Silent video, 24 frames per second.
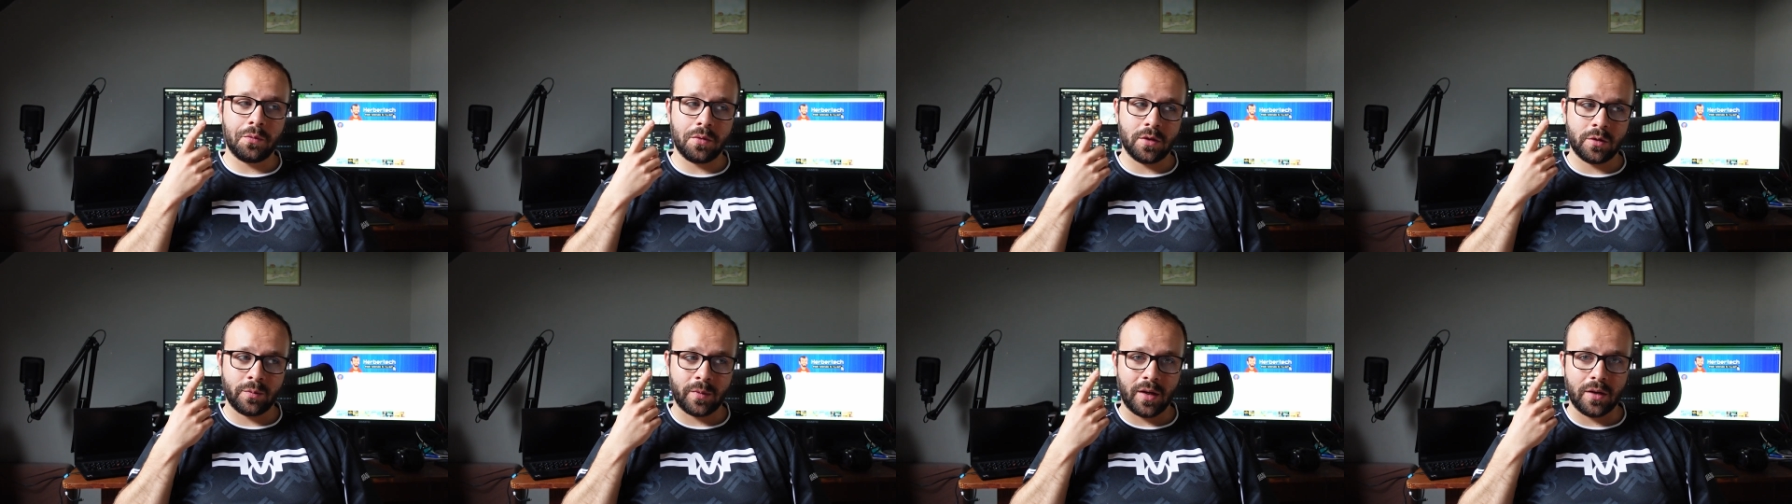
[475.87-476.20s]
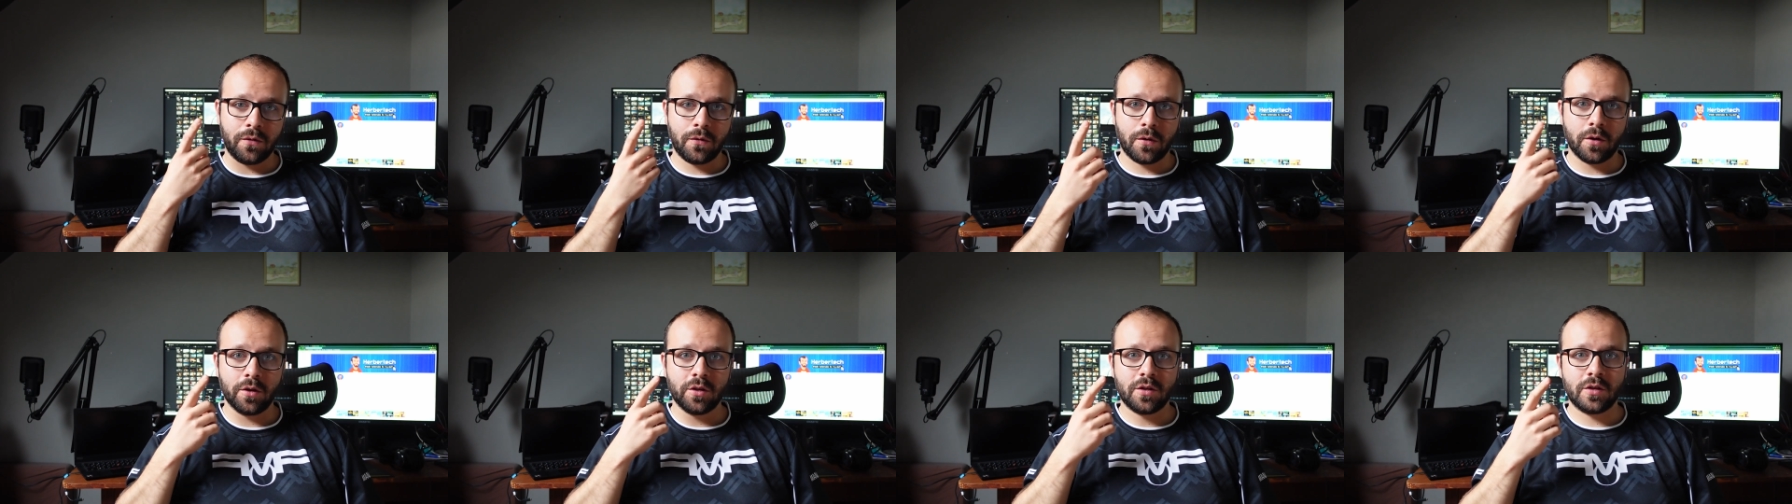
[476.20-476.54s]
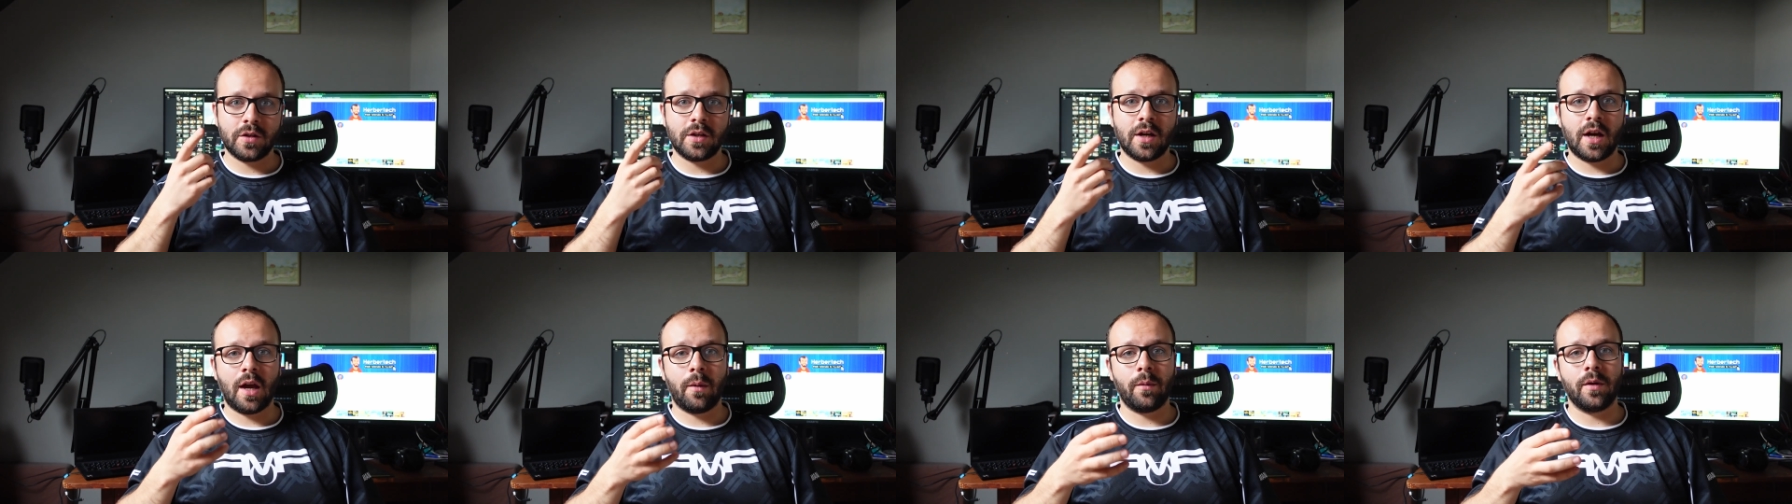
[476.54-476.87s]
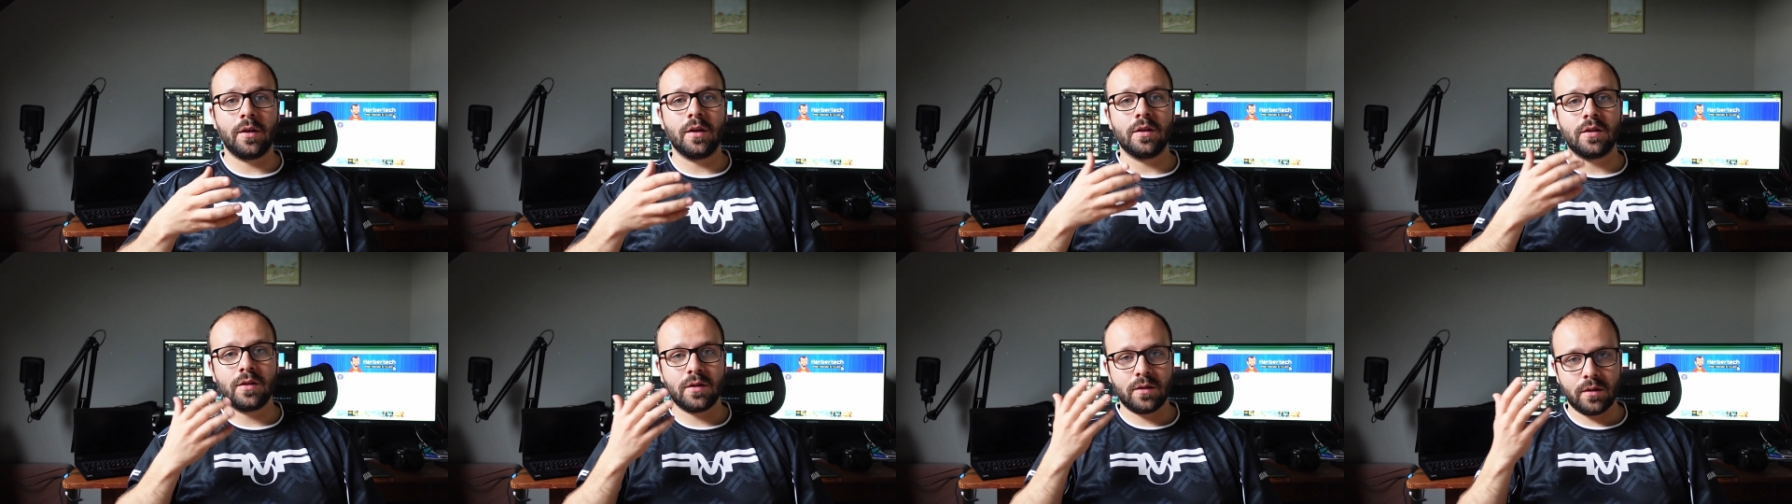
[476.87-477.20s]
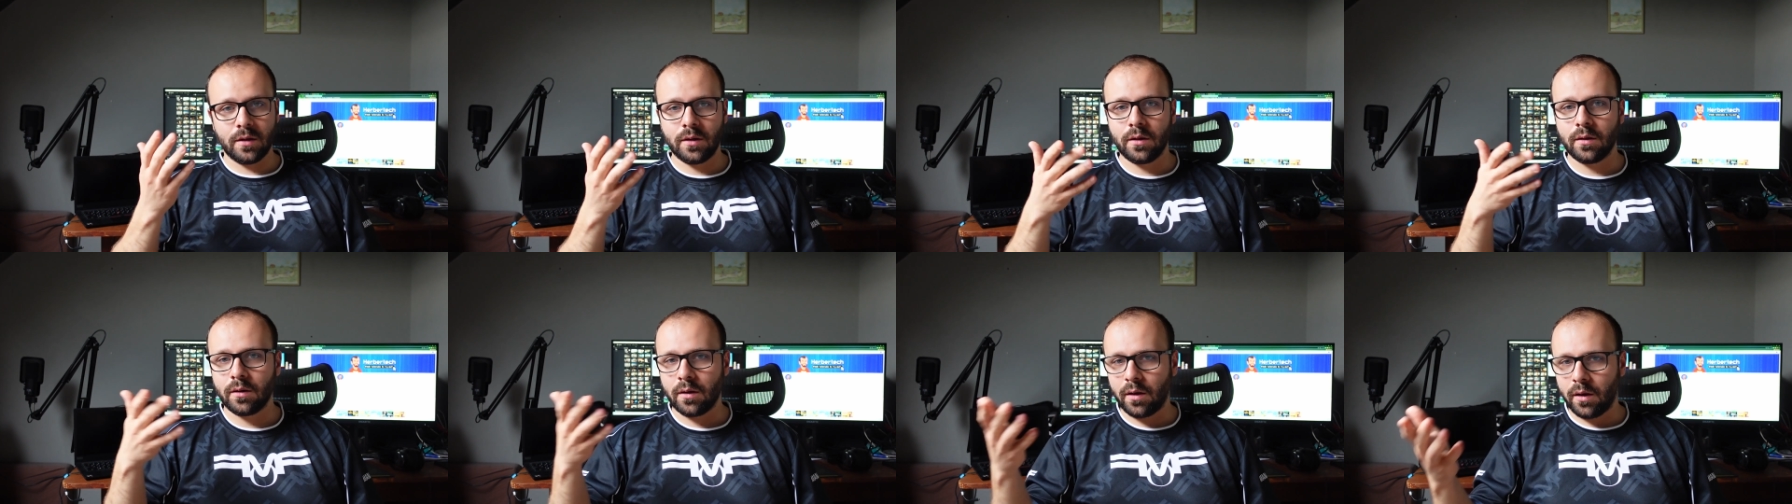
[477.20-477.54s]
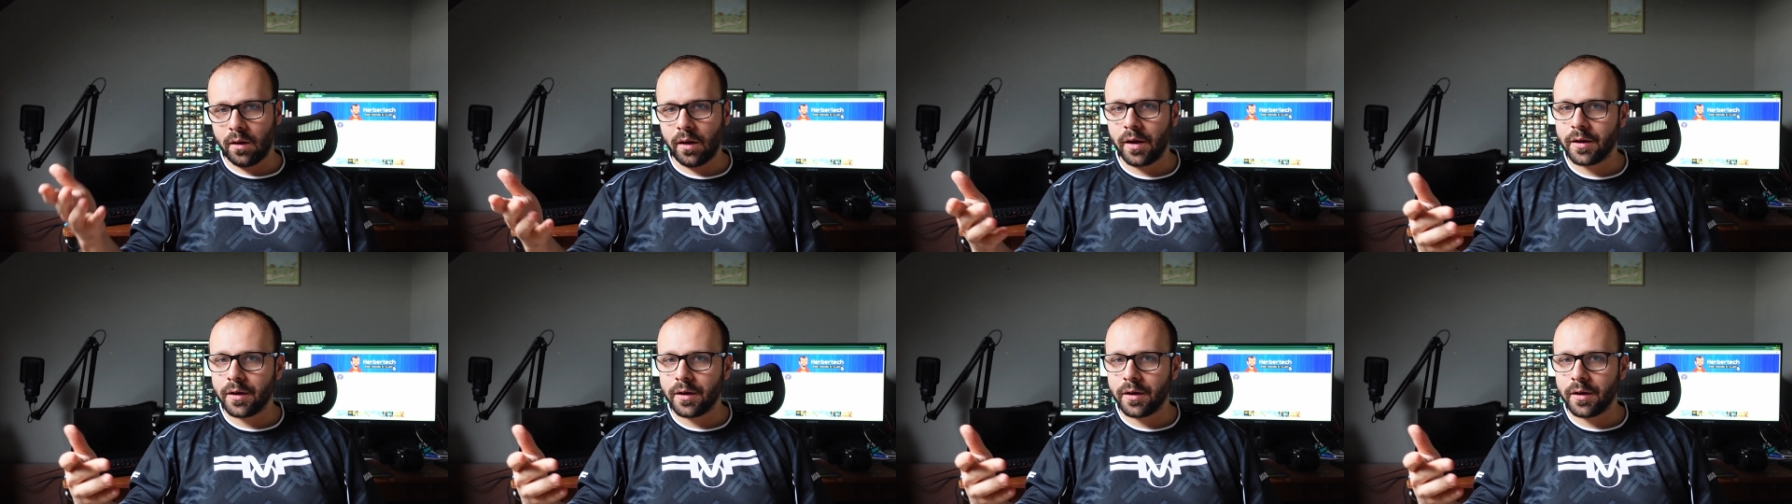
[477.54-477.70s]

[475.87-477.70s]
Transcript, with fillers: was my first time and it's still a